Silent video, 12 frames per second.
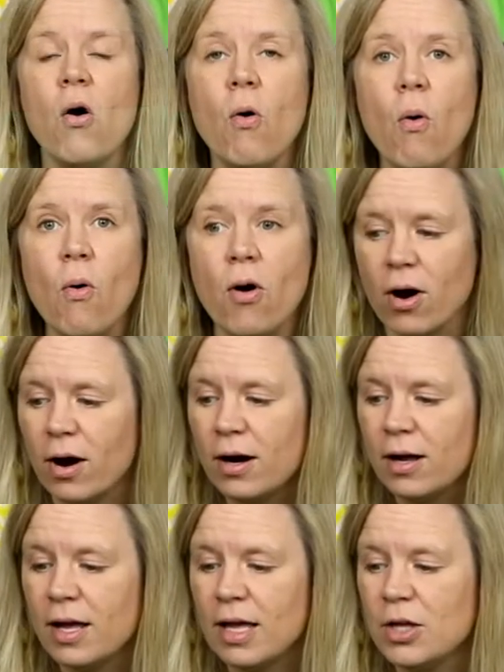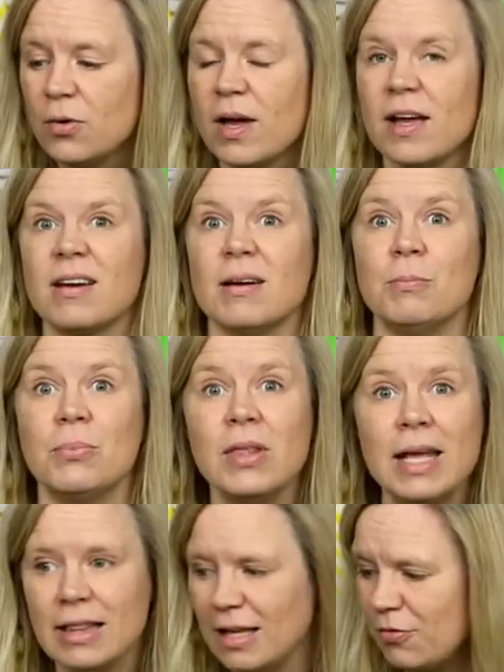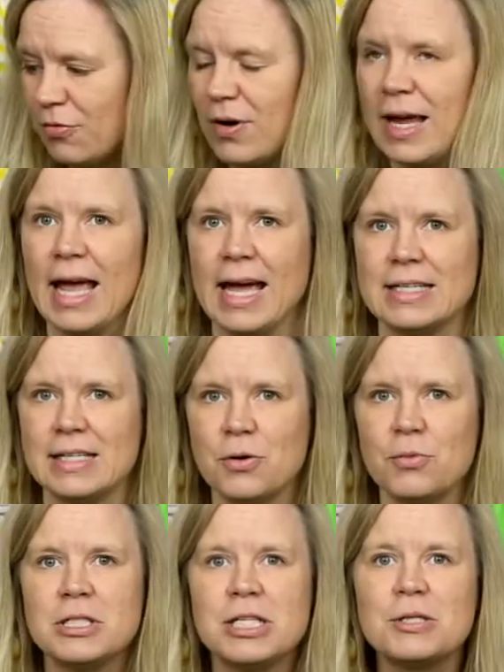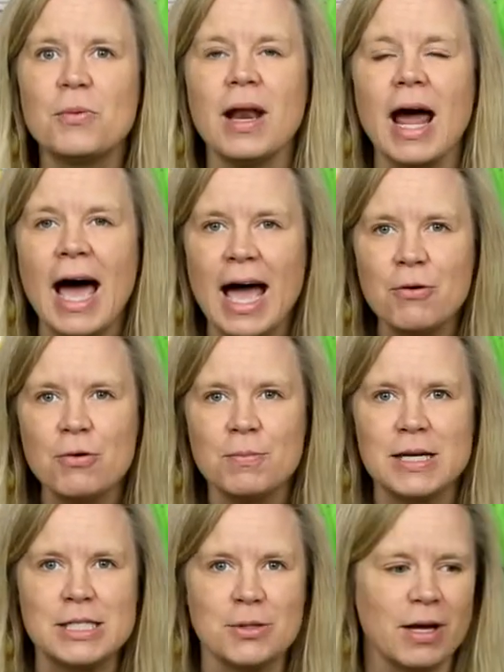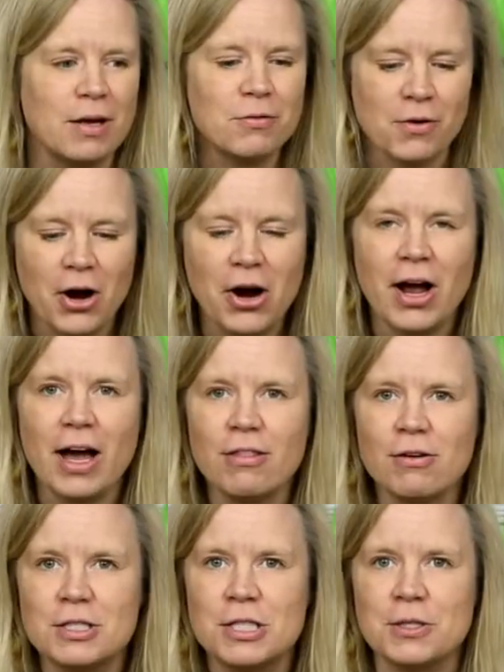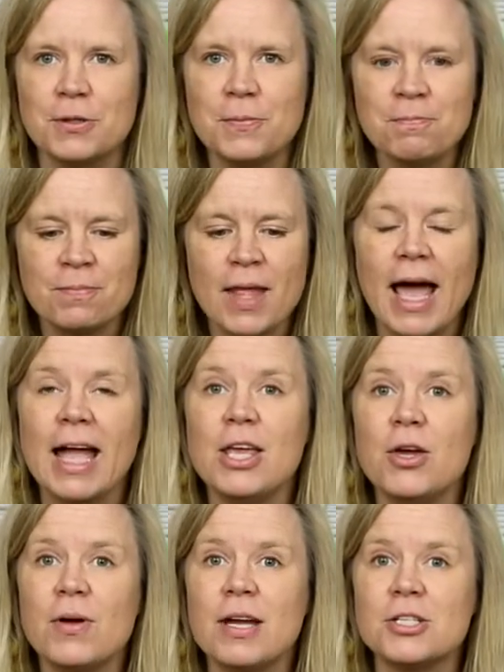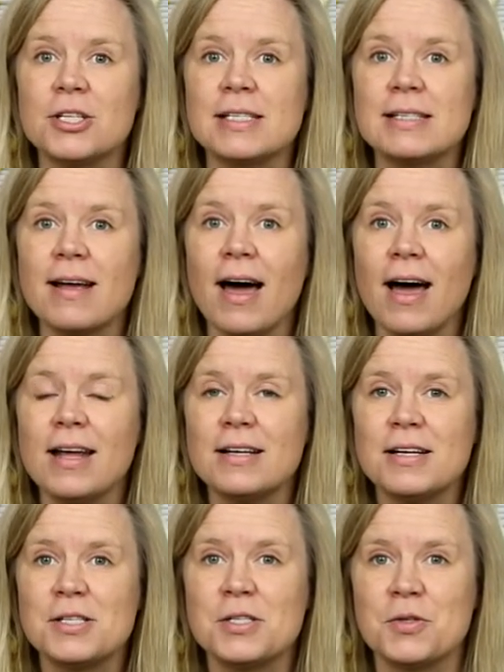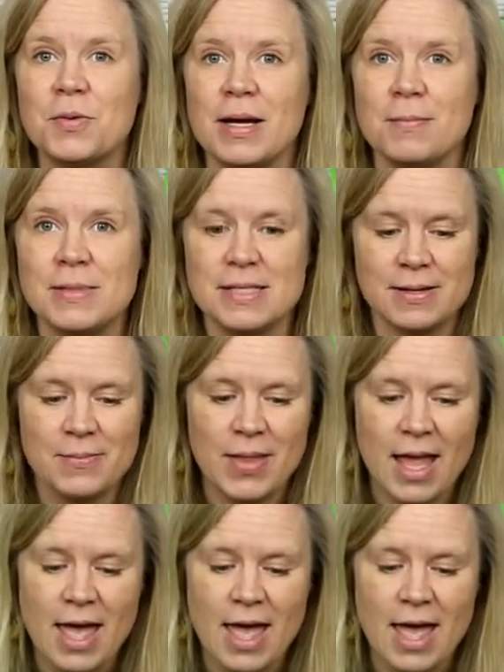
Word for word: Or you can completely freehand it, which is what I will be doing for our other two, and you can just cut strips.